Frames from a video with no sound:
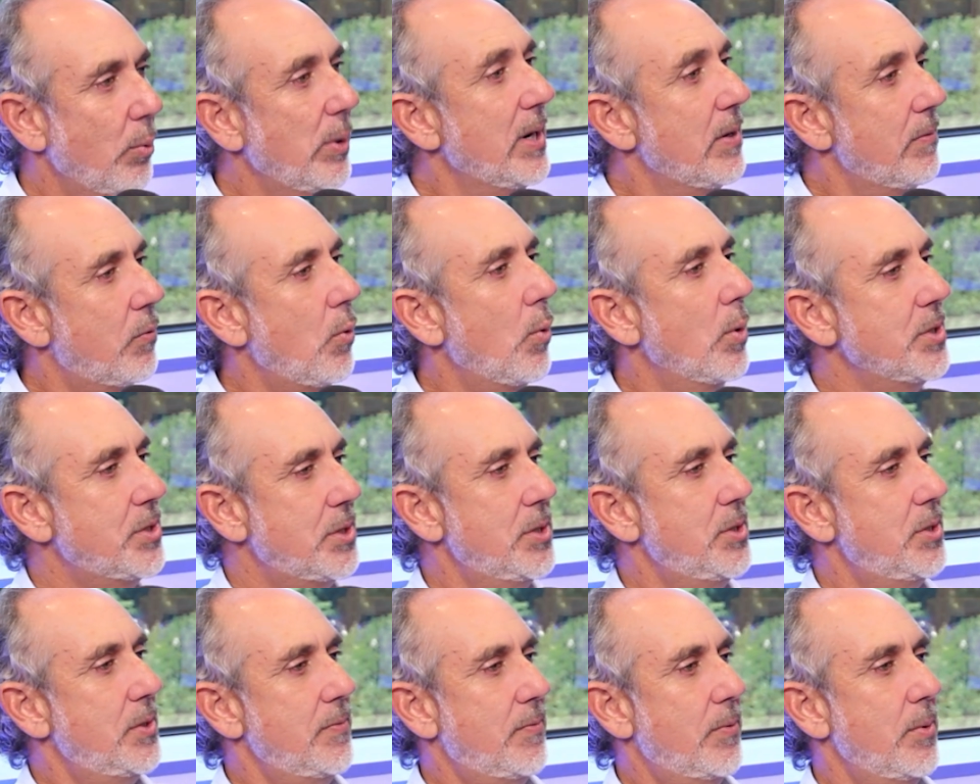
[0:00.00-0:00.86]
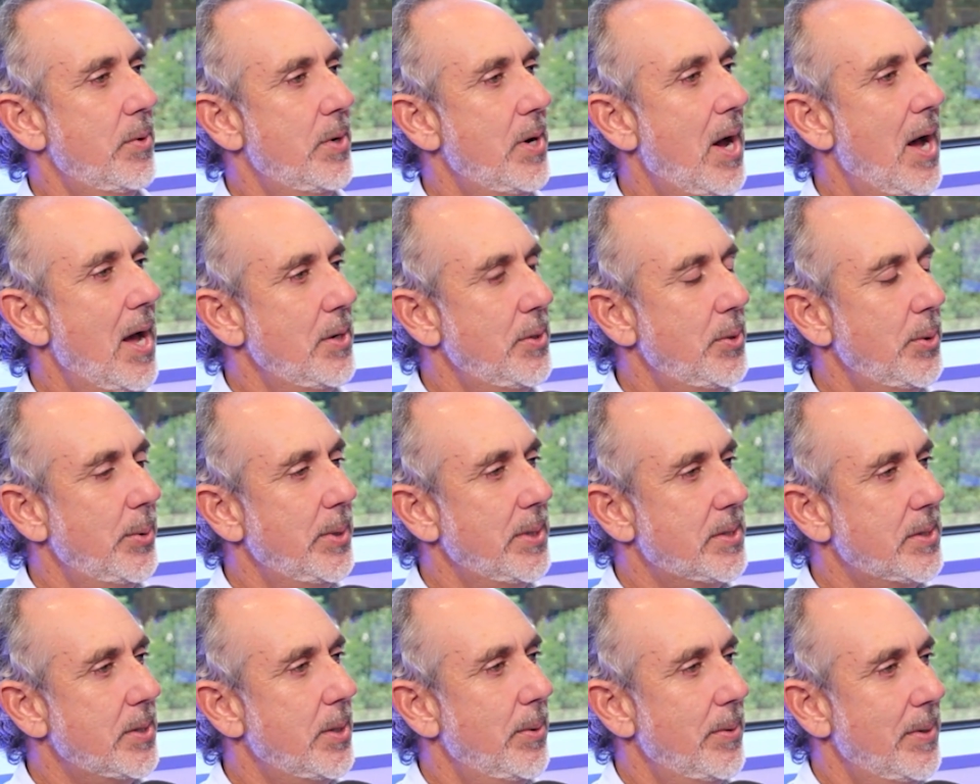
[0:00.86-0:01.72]
reinforces you for not doing
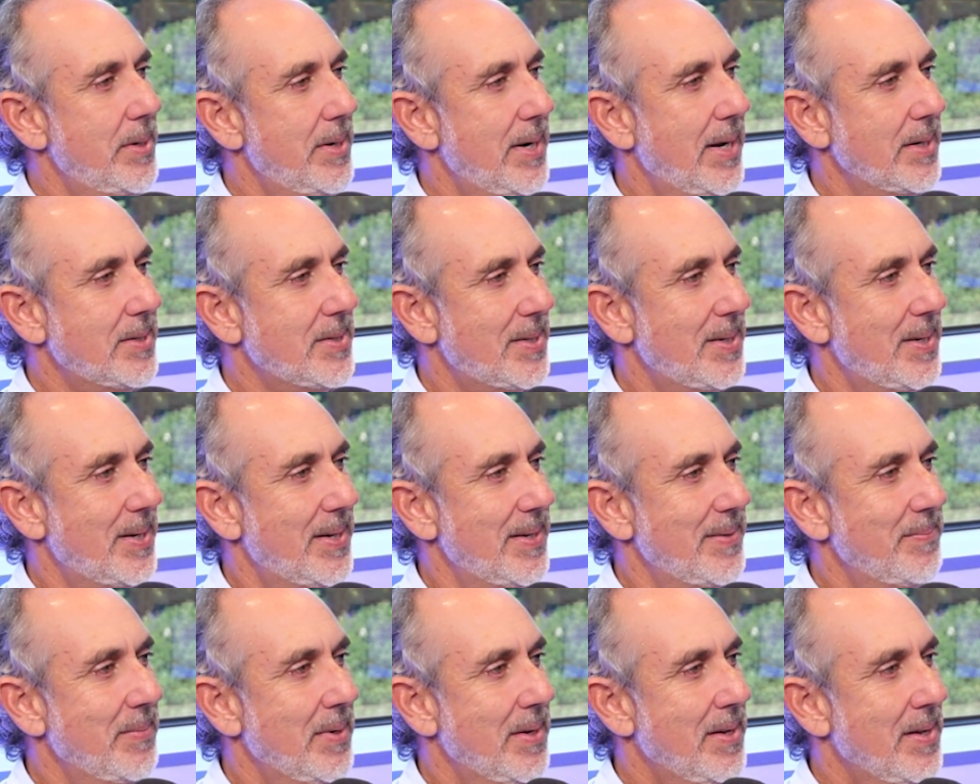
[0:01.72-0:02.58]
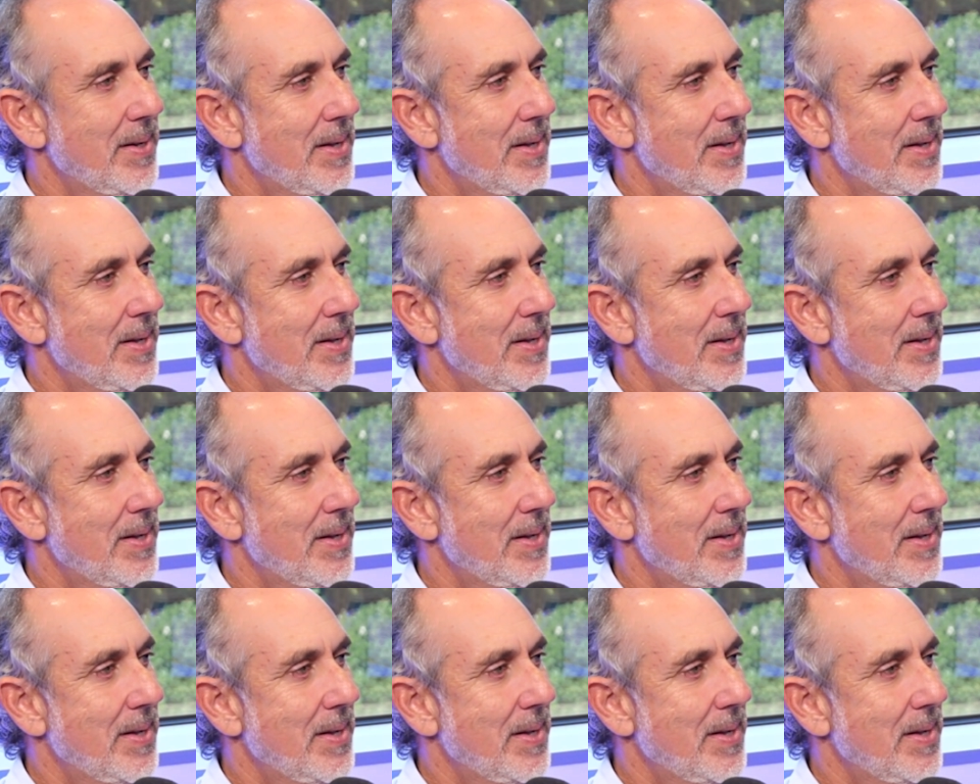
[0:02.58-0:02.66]
so the next time.